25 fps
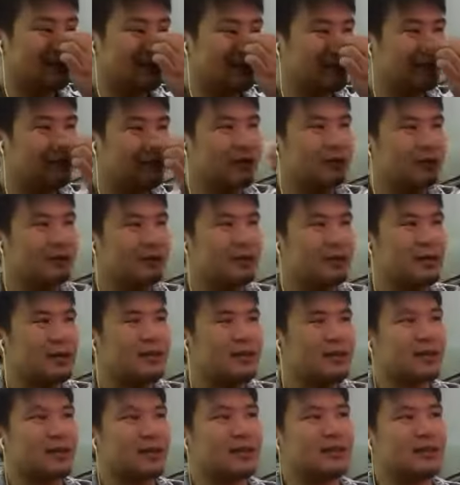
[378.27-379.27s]
But as
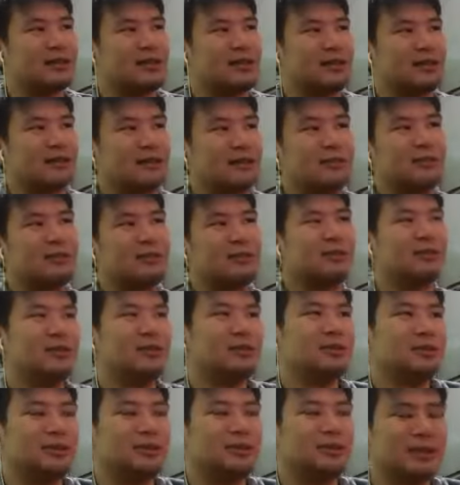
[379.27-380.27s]
I got more
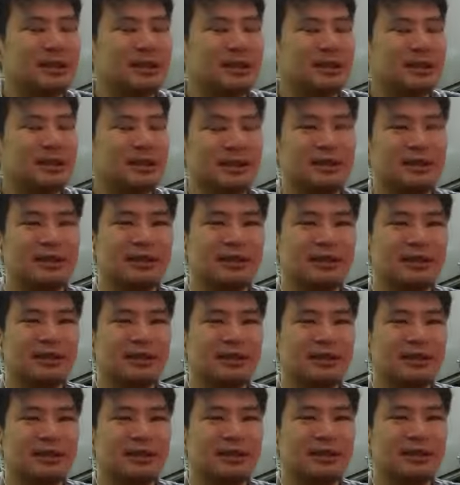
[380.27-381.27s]
into it, um,
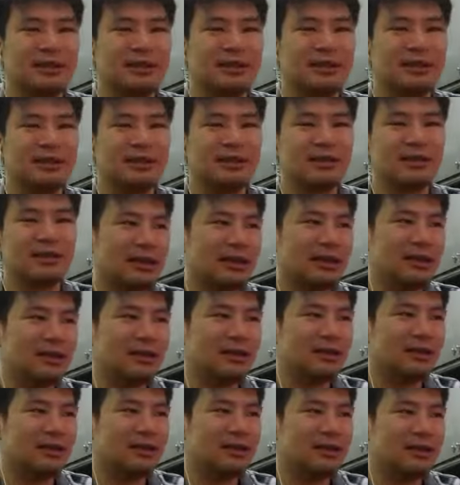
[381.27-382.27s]

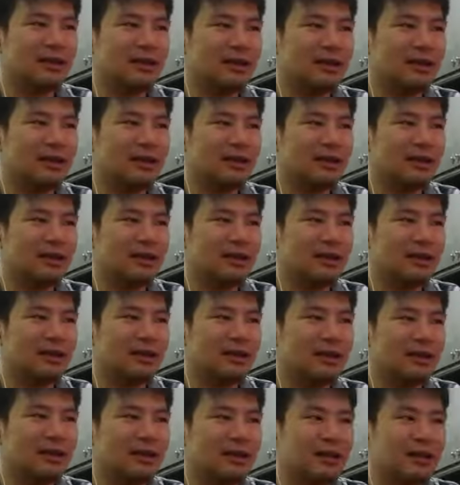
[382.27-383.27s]
like I
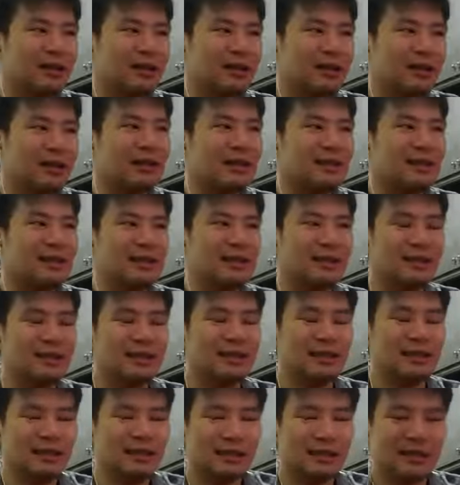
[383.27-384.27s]
realized that
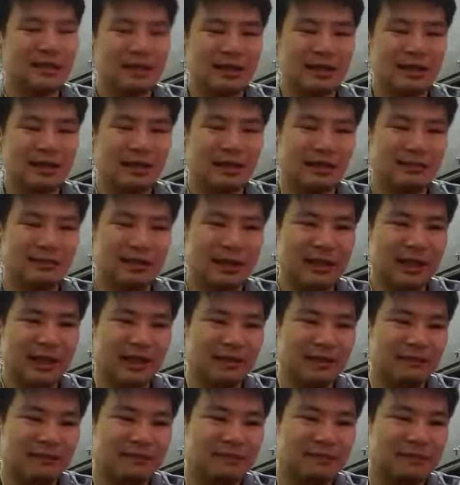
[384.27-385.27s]
it
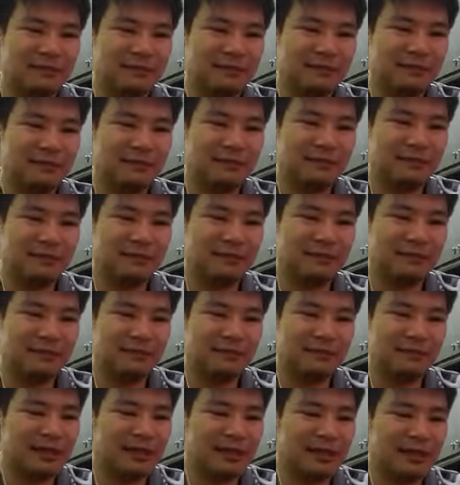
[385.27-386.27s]
became
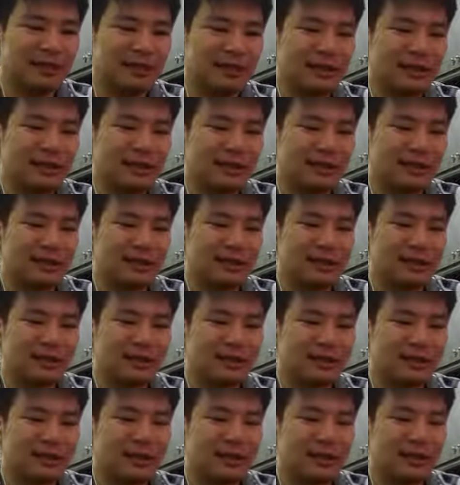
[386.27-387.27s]
very
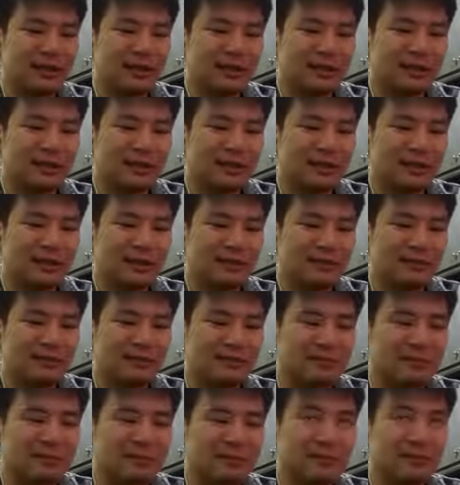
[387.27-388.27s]

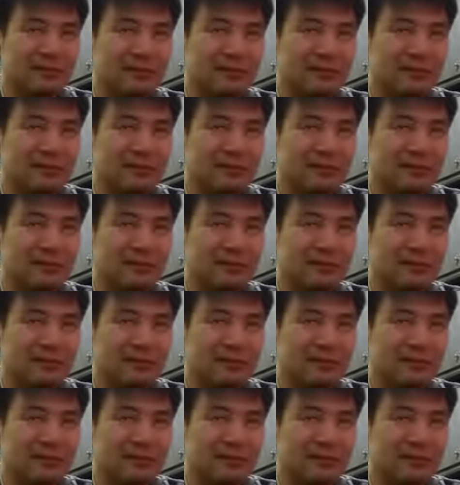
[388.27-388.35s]
um